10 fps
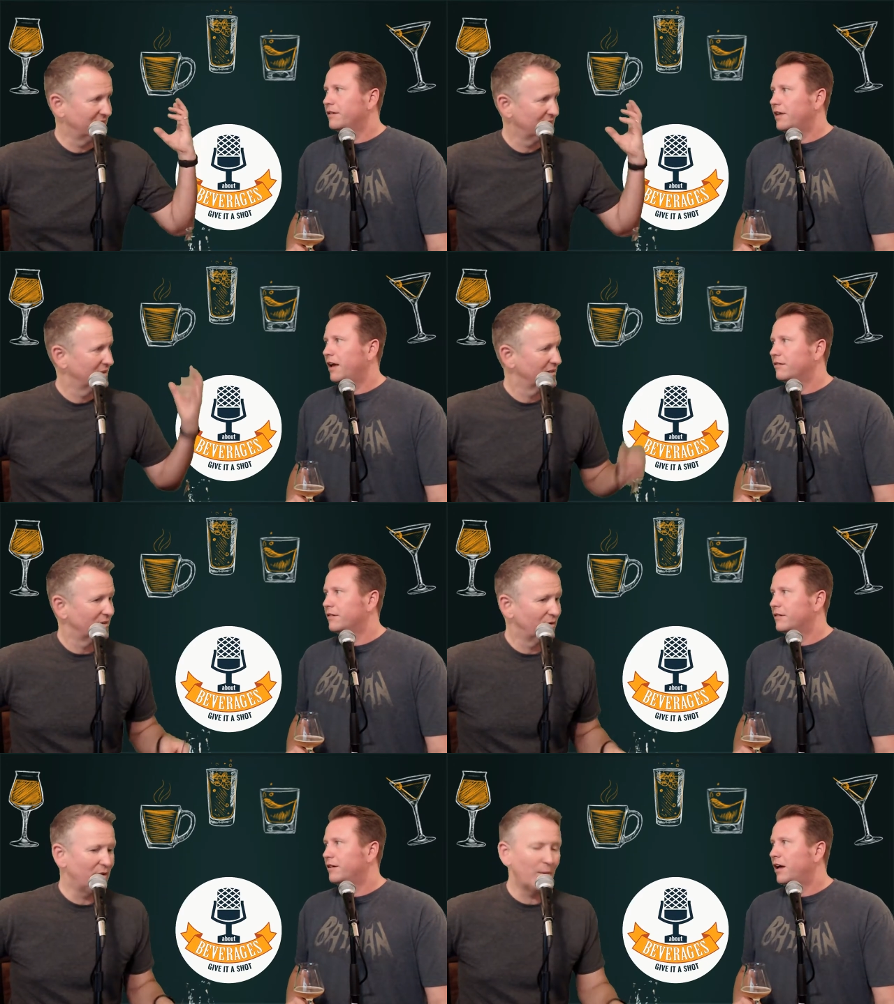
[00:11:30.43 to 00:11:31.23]
Speaker 1: Yeah.
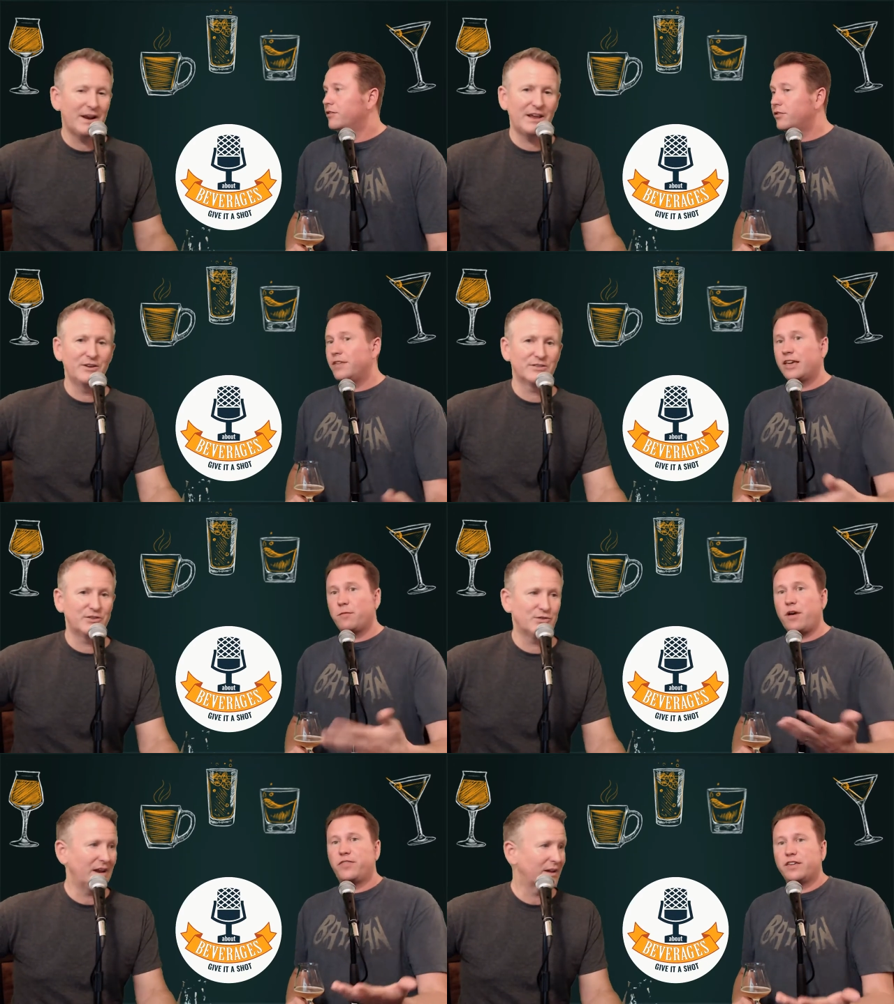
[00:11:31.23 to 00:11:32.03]
Than what just thinking
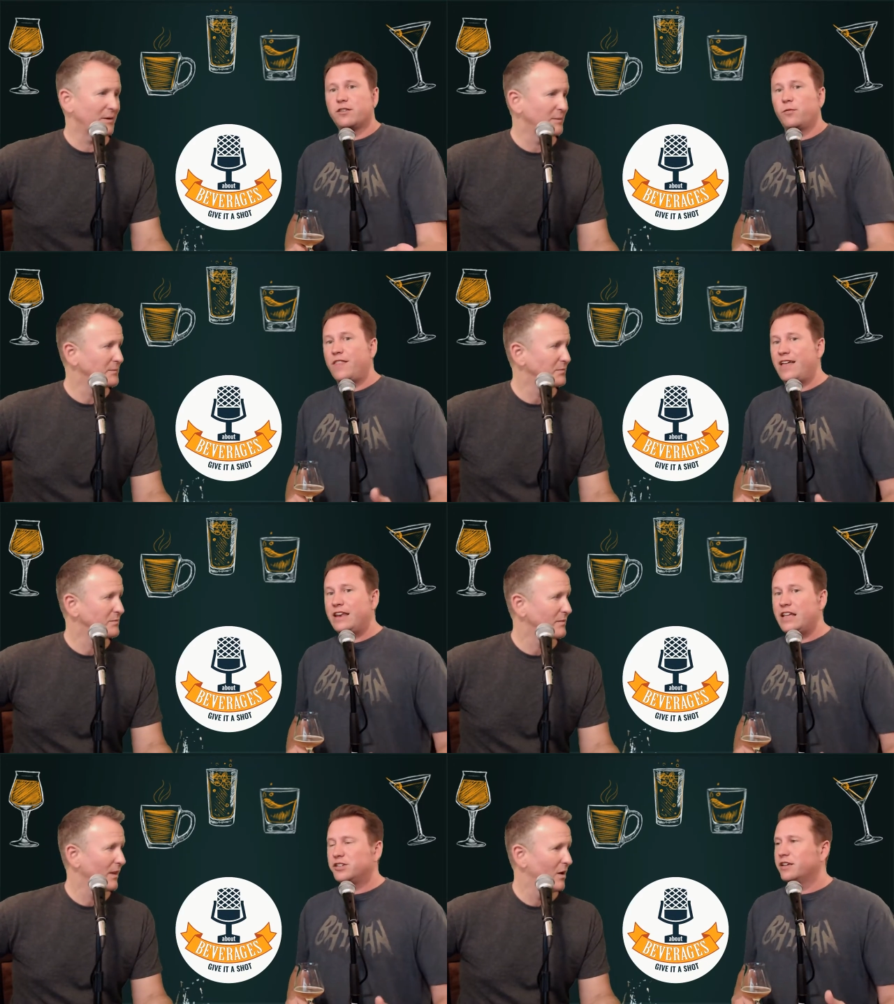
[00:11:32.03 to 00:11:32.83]
about things that went in that
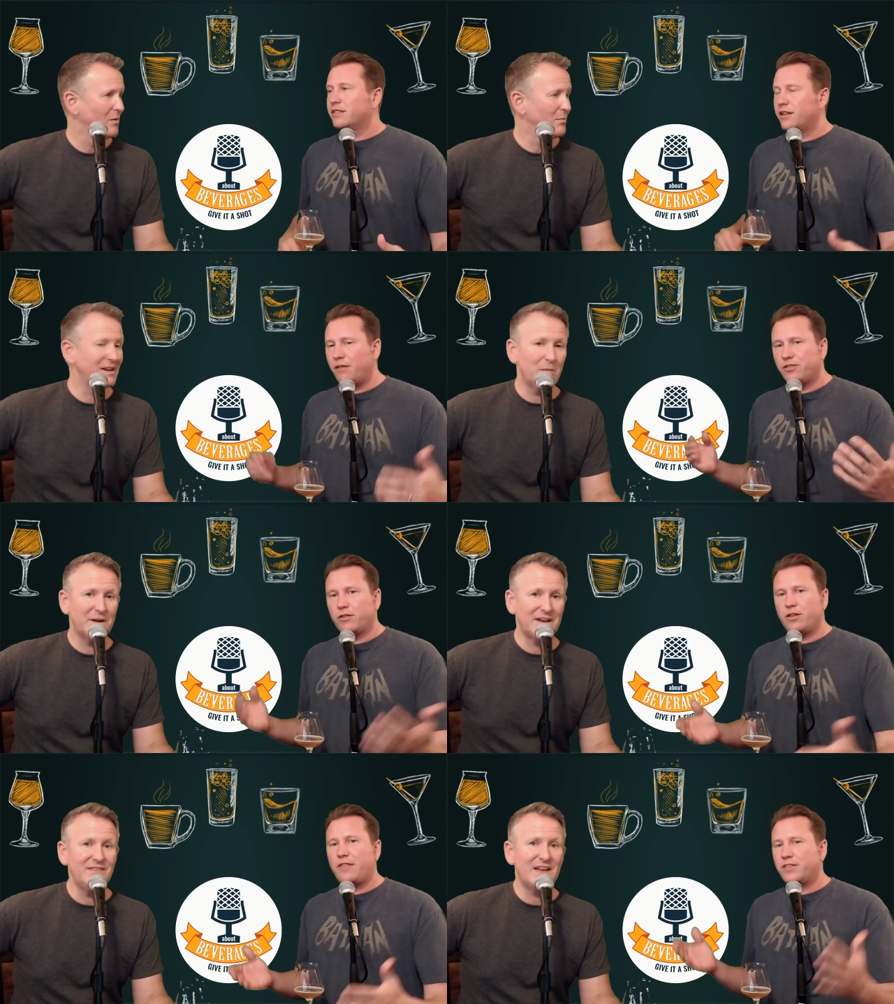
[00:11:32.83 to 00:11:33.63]
niche. Like I said, obviously
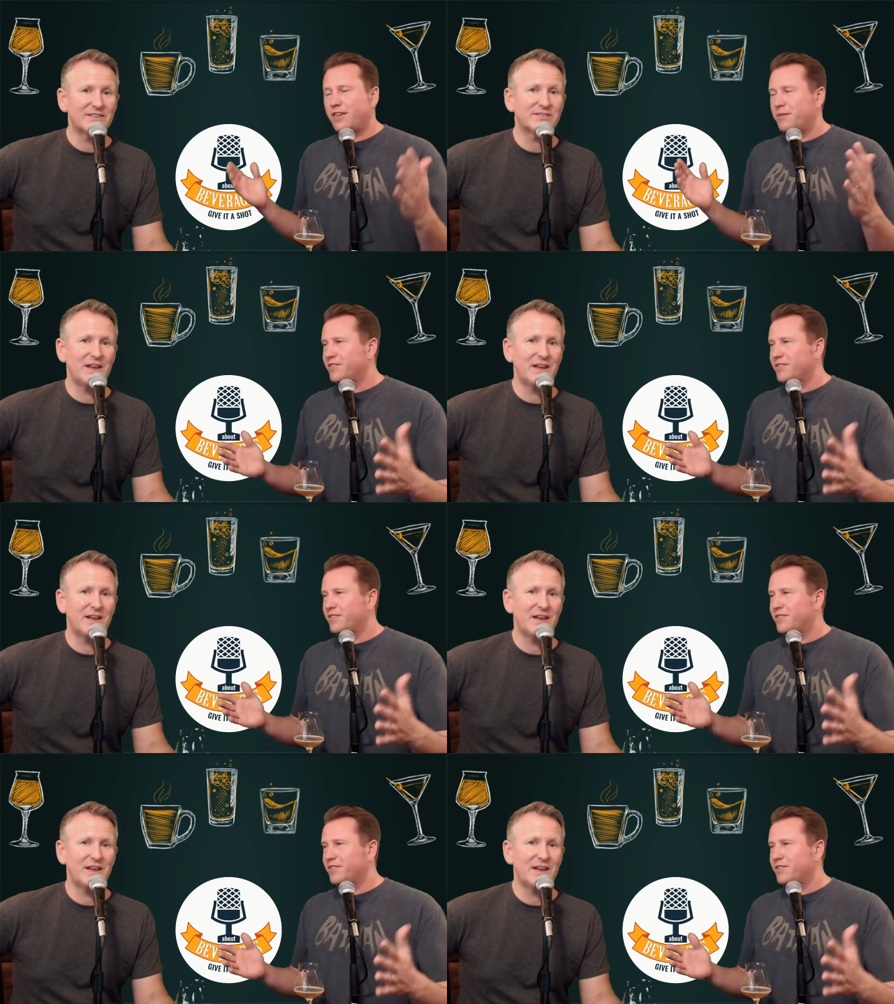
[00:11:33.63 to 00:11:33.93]
they're not the same